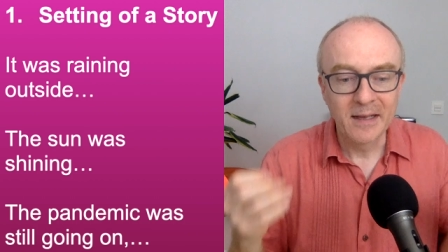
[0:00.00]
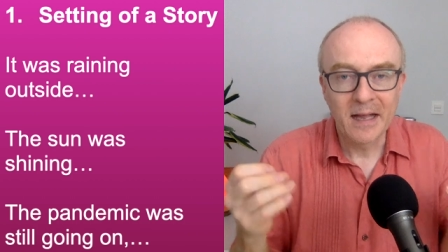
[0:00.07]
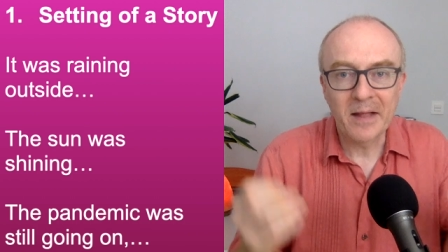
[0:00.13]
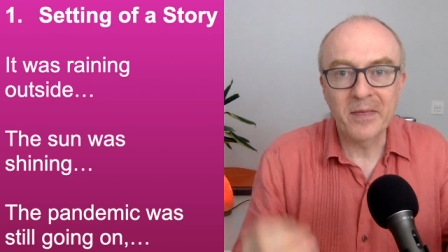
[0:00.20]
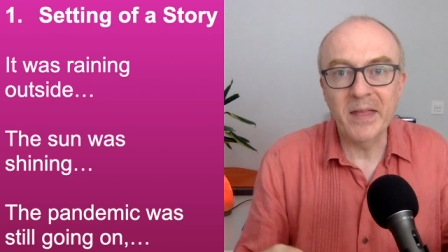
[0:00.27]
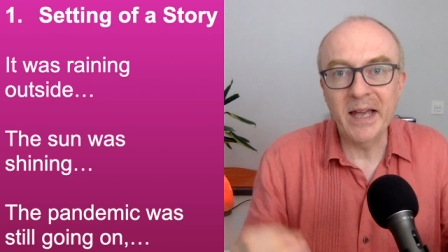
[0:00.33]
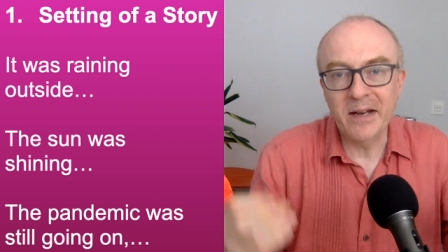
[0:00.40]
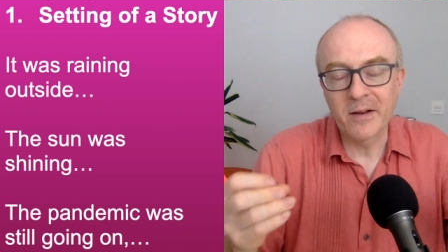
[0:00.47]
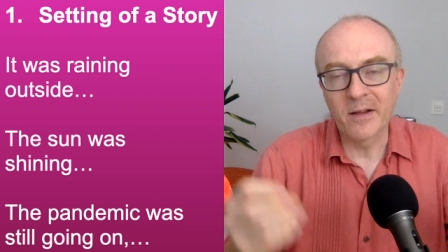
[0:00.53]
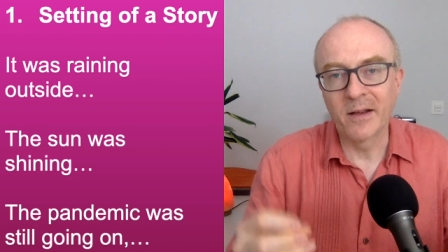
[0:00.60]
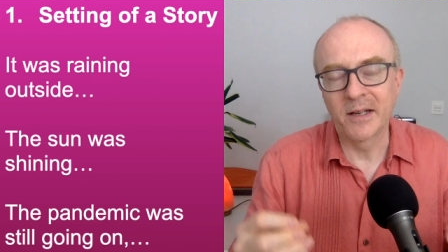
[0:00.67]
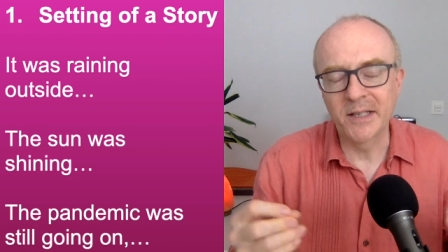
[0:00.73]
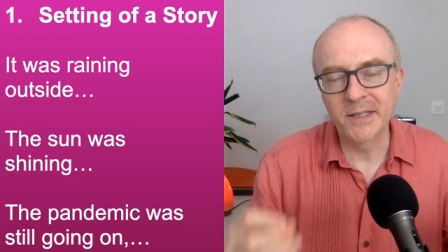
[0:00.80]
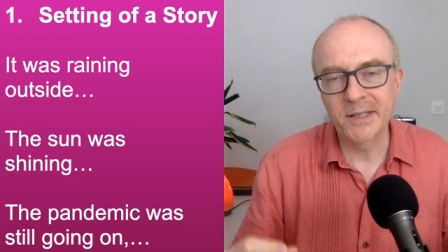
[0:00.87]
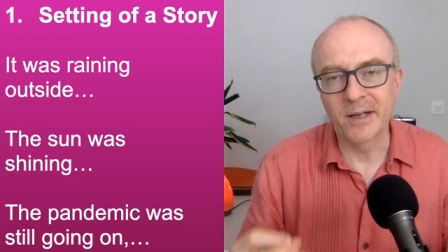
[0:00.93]
and then
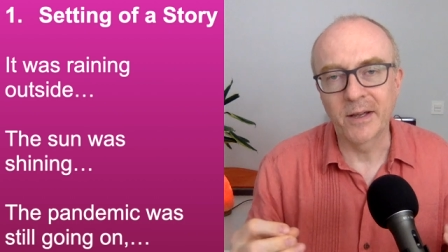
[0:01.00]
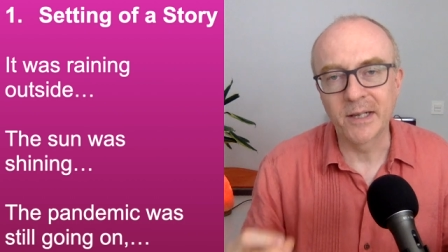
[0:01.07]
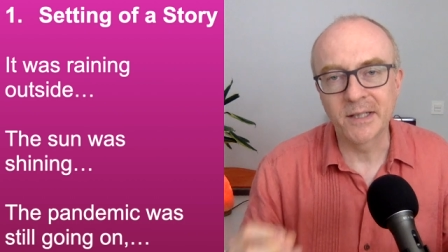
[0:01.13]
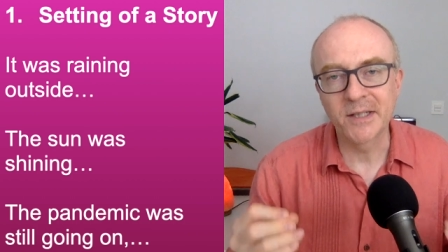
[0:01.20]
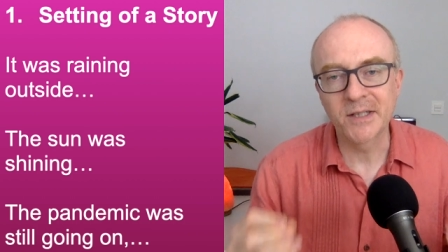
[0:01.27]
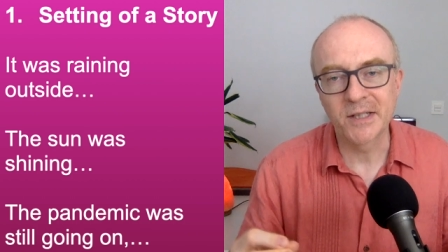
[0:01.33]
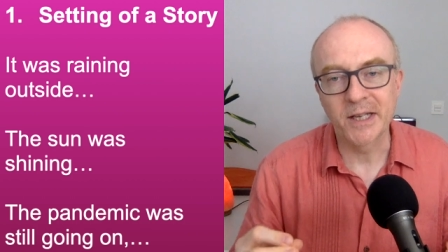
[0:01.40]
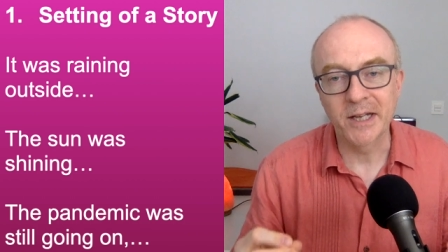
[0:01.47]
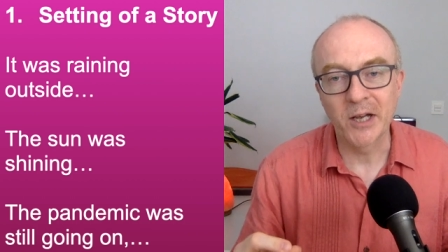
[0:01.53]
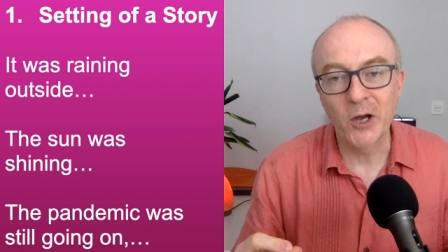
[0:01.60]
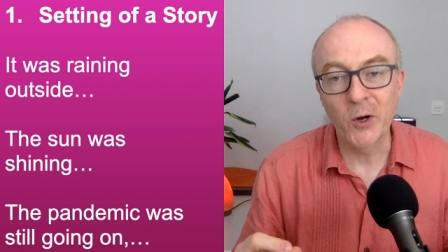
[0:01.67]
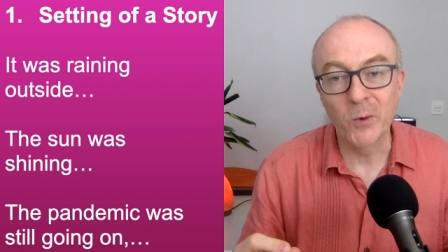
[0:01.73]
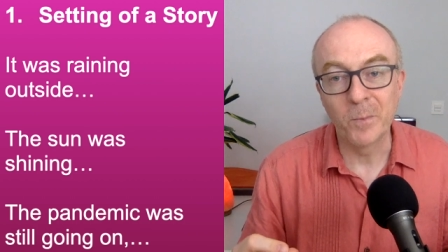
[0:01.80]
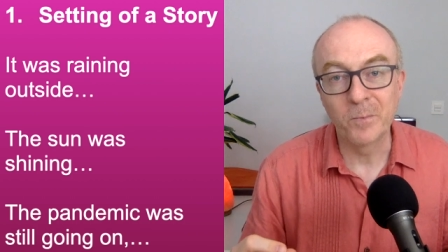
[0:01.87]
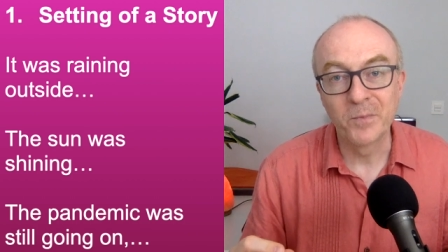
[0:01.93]
I decided to stay at
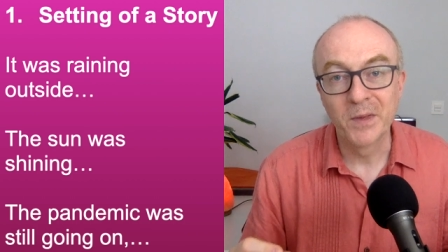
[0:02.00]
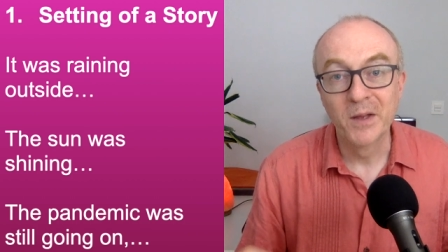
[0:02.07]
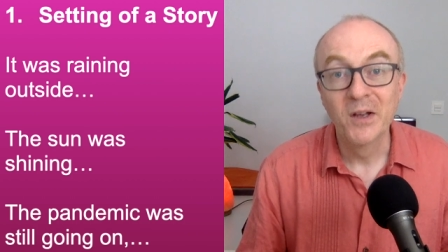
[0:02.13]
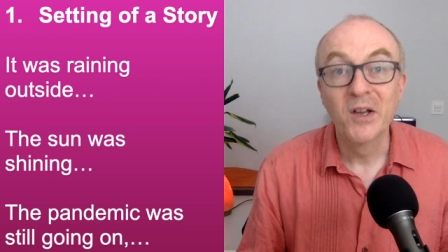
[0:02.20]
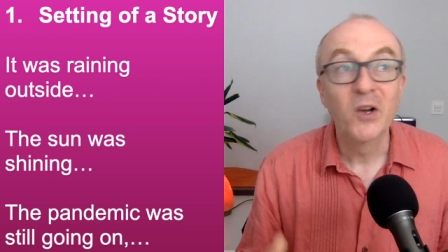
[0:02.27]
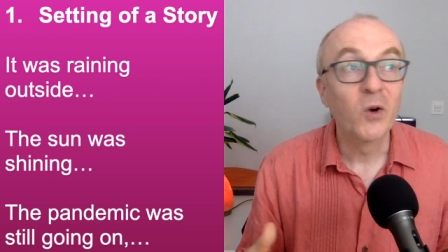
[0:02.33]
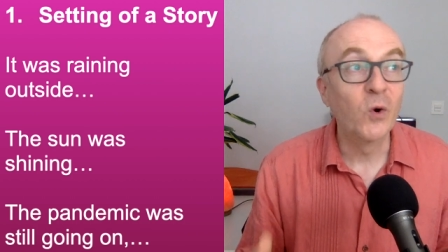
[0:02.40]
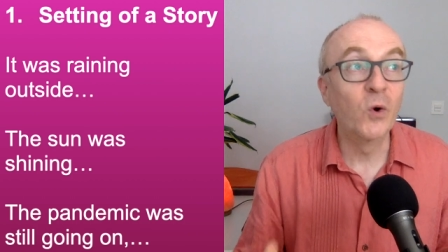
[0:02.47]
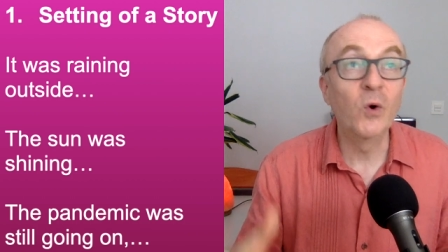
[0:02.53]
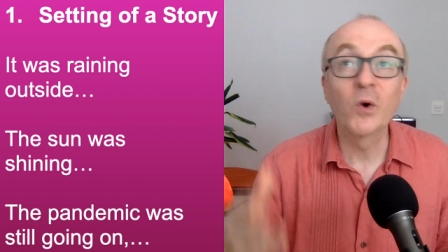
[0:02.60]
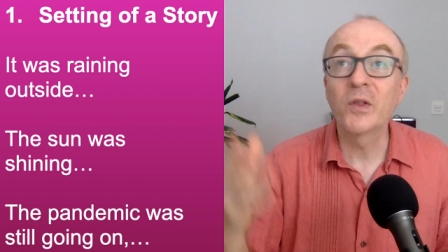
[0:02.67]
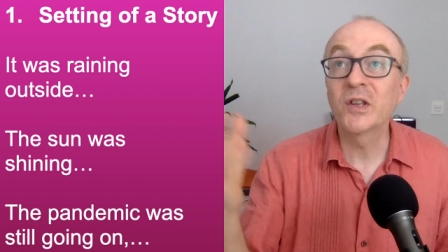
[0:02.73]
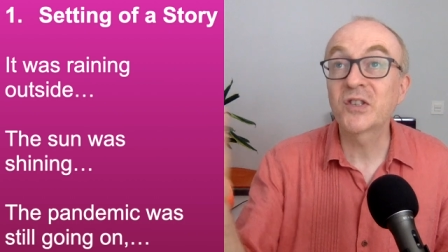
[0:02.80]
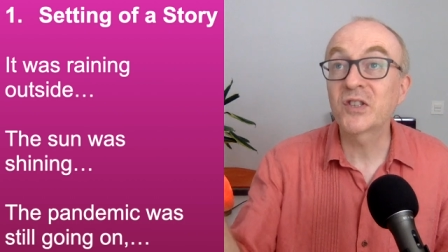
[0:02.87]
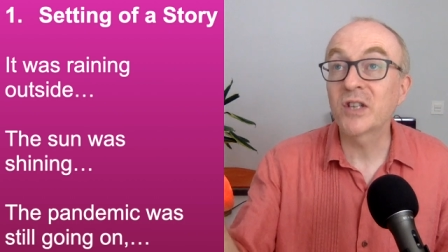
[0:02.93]
home. Or
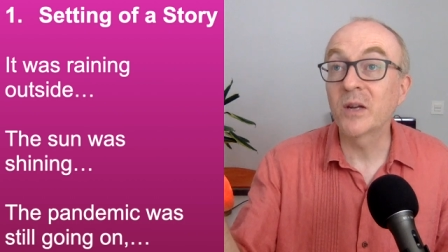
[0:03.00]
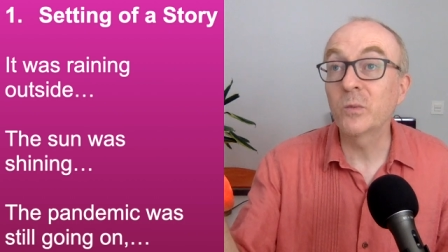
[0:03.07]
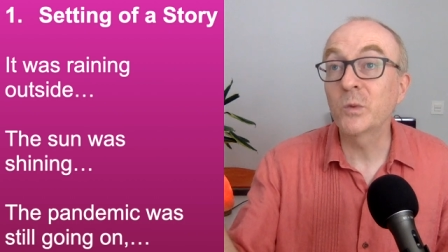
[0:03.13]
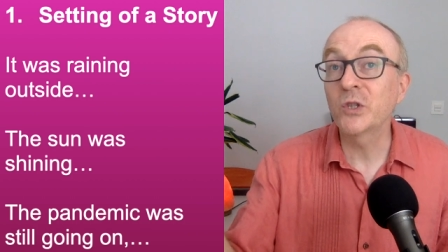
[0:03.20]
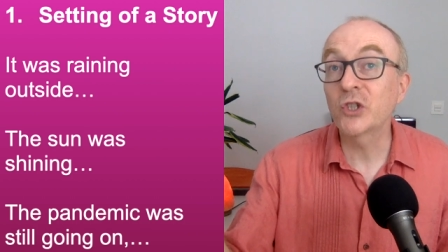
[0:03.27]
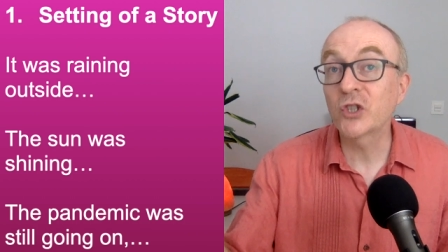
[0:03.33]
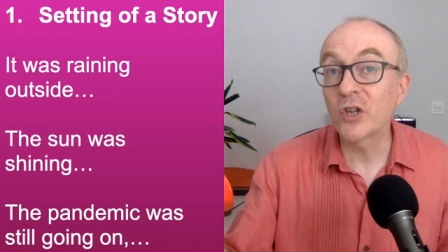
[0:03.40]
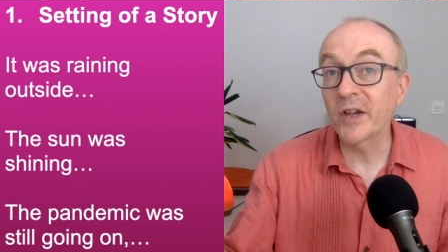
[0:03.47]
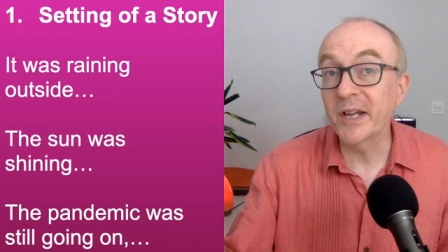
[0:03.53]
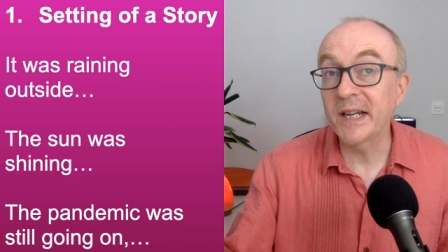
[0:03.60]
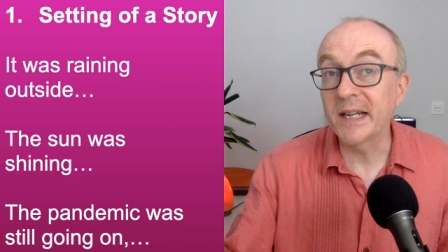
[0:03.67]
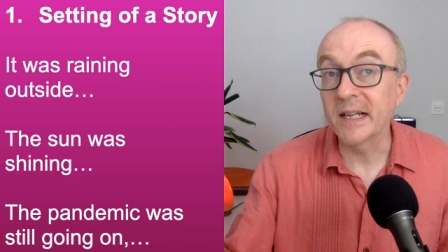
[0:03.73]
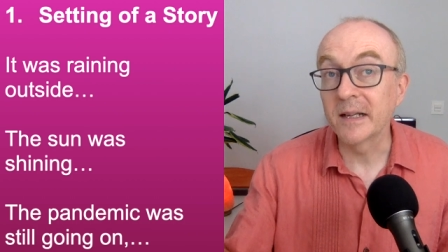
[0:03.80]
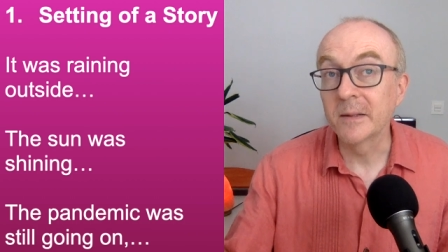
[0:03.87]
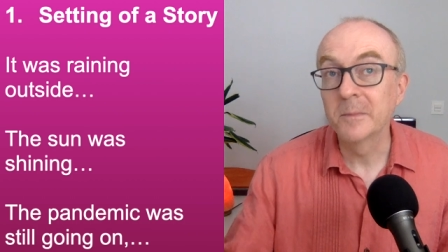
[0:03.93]
the sun was
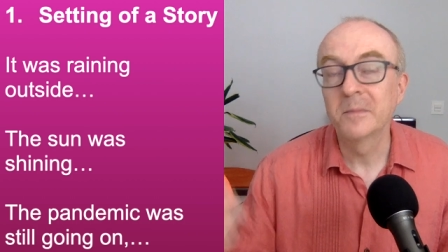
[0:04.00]
shining.